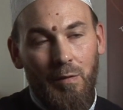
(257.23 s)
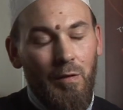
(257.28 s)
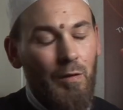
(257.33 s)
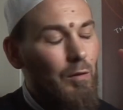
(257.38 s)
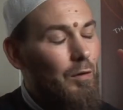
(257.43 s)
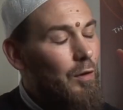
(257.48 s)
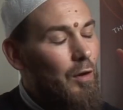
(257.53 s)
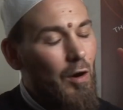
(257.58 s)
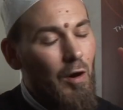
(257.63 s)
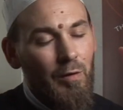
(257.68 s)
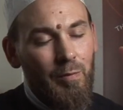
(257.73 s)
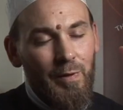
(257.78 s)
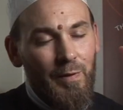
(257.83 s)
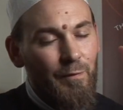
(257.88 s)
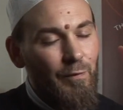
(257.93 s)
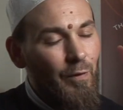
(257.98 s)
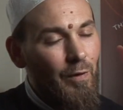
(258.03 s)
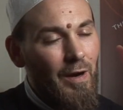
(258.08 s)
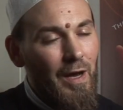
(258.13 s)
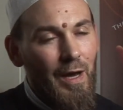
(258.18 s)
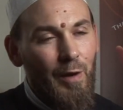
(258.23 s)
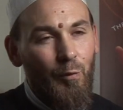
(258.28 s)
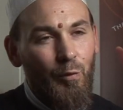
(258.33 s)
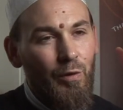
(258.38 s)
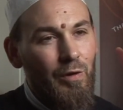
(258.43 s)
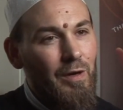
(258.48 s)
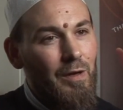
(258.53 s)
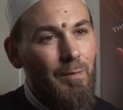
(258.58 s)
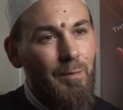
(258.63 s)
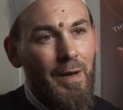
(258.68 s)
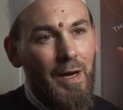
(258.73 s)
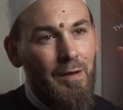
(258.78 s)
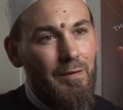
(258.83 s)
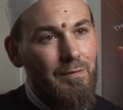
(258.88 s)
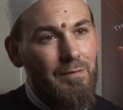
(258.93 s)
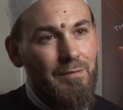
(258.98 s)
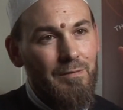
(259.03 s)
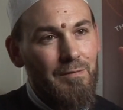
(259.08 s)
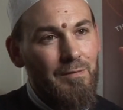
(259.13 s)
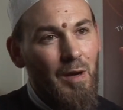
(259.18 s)
Long before I worry about
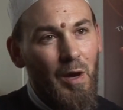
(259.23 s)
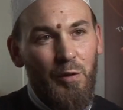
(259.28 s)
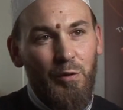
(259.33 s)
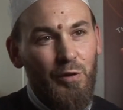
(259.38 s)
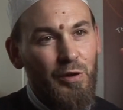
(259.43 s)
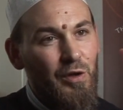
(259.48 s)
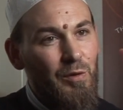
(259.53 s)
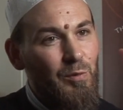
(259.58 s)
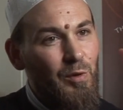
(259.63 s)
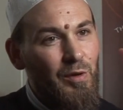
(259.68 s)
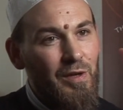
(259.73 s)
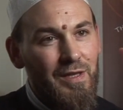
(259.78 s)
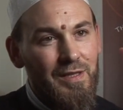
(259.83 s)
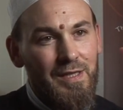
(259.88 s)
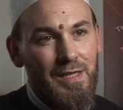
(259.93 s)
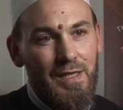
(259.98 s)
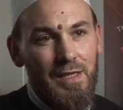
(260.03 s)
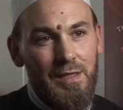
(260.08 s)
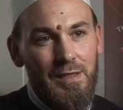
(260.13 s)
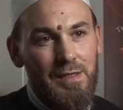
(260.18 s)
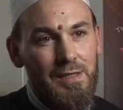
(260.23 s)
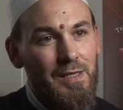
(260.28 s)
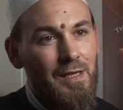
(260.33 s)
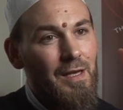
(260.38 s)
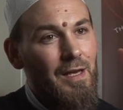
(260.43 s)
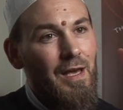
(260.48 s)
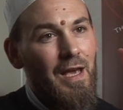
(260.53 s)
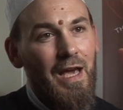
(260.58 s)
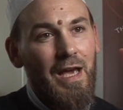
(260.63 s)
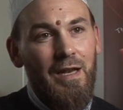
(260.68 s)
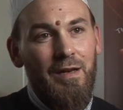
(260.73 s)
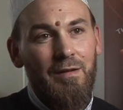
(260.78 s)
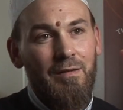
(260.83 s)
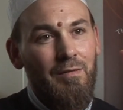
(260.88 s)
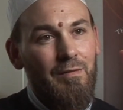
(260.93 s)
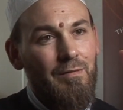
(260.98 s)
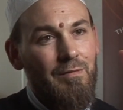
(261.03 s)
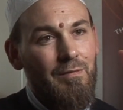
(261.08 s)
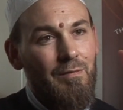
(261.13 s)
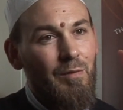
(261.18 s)
other communities
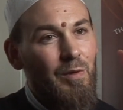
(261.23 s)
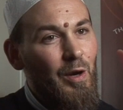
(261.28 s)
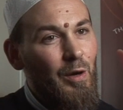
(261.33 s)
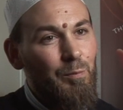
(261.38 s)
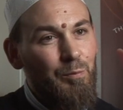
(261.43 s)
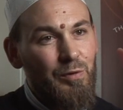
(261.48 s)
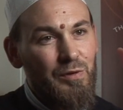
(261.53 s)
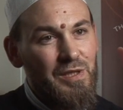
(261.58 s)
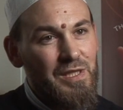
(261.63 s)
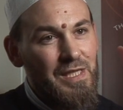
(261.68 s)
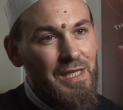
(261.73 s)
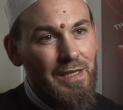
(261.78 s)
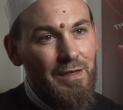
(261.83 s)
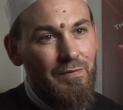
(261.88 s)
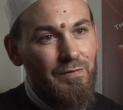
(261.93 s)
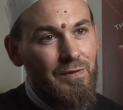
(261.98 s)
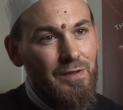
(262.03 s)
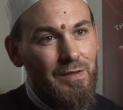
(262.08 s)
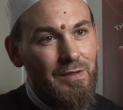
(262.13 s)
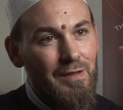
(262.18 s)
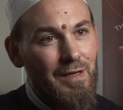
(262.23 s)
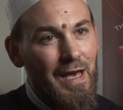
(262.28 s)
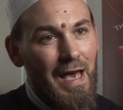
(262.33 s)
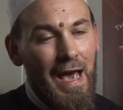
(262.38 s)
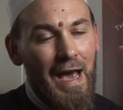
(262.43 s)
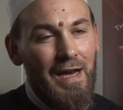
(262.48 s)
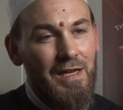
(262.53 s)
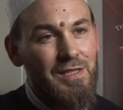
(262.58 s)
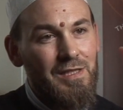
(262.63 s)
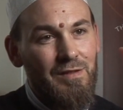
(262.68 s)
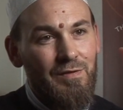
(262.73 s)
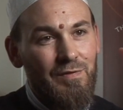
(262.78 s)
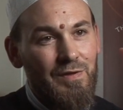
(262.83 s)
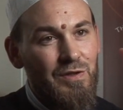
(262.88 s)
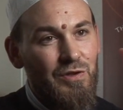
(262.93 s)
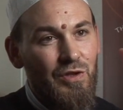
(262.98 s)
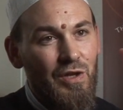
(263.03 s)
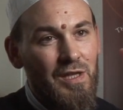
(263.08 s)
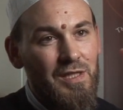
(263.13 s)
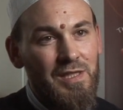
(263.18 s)
and their perceived acts of
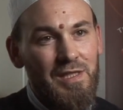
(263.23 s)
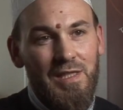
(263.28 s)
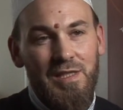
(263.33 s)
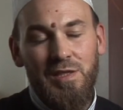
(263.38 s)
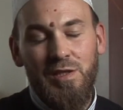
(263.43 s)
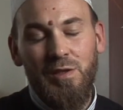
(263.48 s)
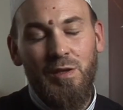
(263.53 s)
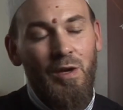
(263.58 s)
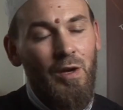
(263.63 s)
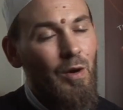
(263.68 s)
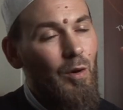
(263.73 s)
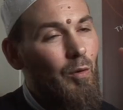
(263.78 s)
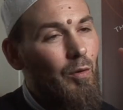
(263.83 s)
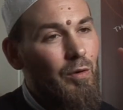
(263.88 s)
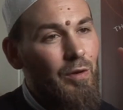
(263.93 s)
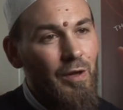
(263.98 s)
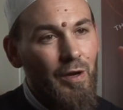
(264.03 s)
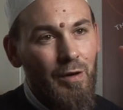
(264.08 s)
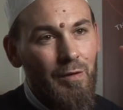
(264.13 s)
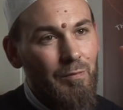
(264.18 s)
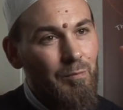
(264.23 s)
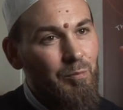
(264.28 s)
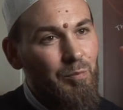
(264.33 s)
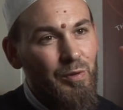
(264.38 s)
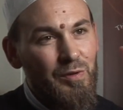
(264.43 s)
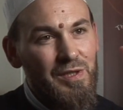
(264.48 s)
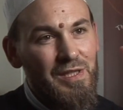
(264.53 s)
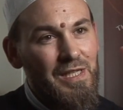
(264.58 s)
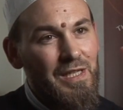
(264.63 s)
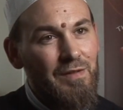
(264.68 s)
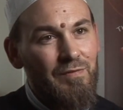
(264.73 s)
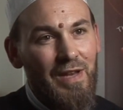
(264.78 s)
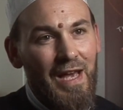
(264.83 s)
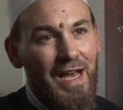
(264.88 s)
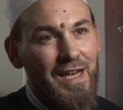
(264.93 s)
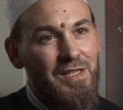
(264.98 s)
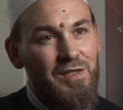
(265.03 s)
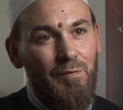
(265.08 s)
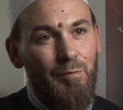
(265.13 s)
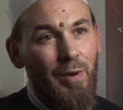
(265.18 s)
injustice or their perceived
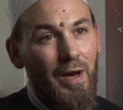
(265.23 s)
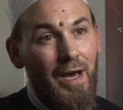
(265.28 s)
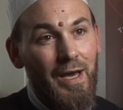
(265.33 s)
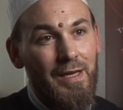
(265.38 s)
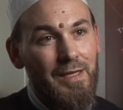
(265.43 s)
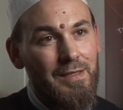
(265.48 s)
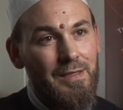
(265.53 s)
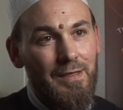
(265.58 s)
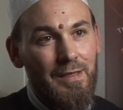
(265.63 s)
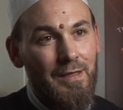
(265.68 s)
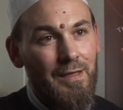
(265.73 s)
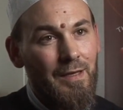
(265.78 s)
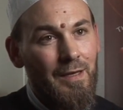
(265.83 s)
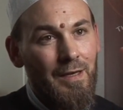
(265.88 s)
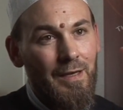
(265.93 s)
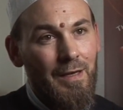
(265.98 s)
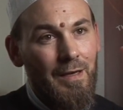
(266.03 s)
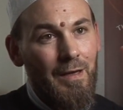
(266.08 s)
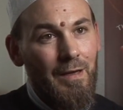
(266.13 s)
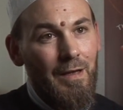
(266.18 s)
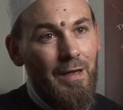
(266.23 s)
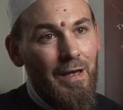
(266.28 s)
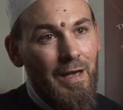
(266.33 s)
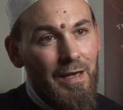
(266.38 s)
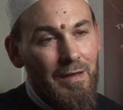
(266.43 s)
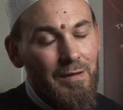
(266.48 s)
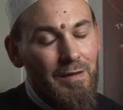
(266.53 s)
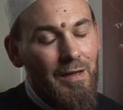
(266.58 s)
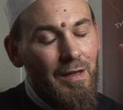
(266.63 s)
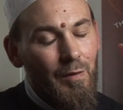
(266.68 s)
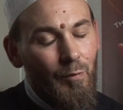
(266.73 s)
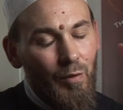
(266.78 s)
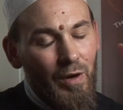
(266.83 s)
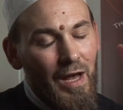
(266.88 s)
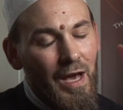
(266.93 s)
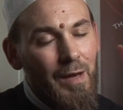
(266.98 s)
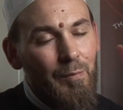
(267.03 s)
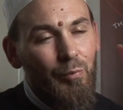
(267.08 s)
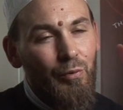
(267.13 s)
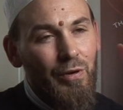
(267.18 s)
acts of piety. And when
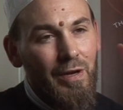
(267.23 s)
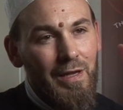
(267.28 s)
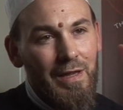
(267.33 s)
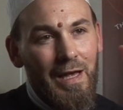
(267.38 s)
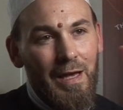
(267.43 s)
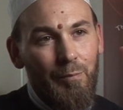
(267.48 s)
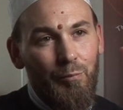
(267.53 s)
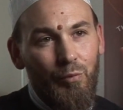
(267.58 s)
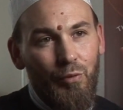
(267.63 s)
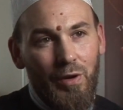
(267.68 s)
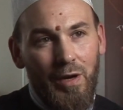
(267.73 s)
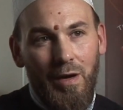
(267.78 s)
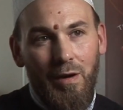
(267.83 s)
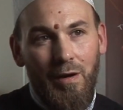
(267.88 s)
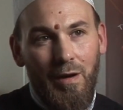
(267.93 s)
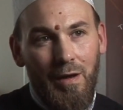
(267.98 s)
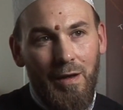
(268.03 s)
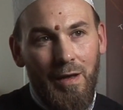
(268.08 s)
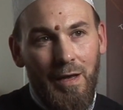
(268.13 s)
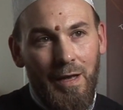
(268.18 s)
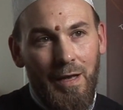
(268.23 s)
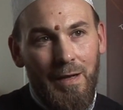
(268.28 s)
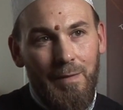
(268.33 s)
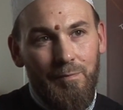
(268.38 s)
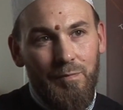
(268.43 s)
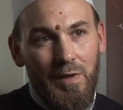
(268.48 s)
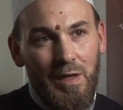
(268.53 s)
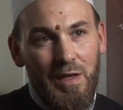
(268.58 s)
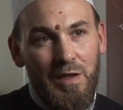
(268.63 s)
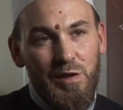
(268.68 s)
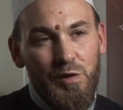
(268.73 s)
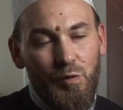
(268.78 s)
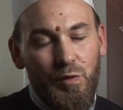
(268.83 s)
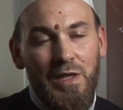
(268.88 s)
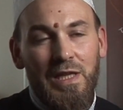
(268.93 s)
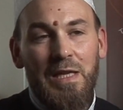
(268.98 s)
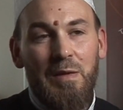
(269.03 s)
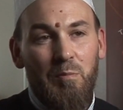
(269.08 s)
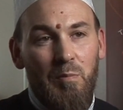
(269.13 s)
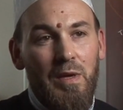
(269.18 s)
I pray that prayer, it is
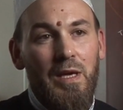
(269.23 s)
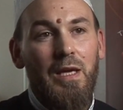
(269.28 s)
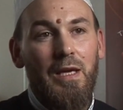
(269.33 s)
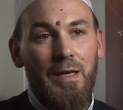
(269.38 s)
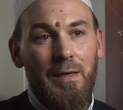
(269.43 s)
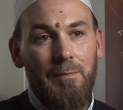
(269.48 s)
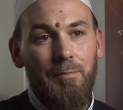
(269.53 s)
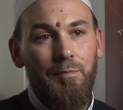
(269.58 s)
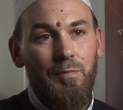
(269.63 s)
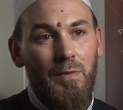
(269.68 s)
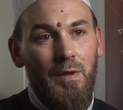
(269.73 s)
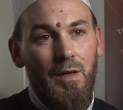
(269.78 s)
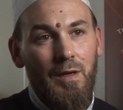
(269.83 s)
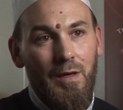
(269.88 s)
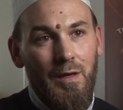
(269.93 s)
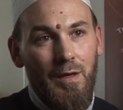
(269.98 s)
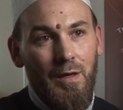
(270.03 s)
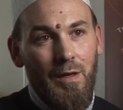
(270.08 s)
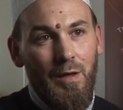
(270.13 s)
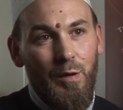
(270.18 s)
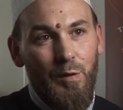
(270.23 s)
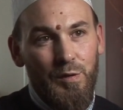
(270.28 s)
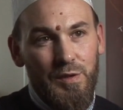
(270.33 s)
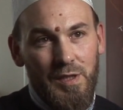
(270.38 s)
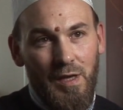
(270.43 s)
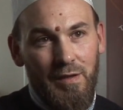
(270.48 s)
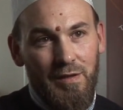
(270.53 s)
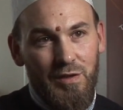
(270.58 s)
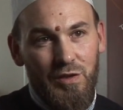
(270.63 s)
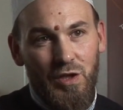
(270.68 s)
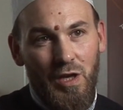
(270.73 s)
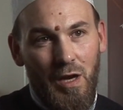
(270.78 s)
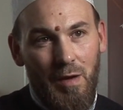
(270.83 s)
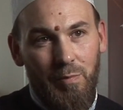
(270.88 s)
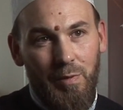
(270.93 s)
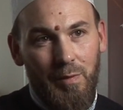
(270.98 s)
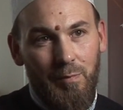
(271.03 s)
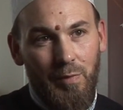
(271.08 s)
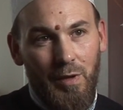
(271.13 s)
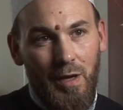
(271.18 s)
really me who is on the
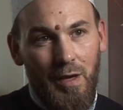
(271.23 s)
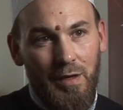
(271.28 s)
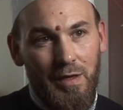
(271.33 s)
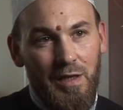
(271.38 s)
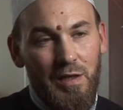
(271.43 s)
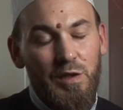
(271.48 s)
chopping block.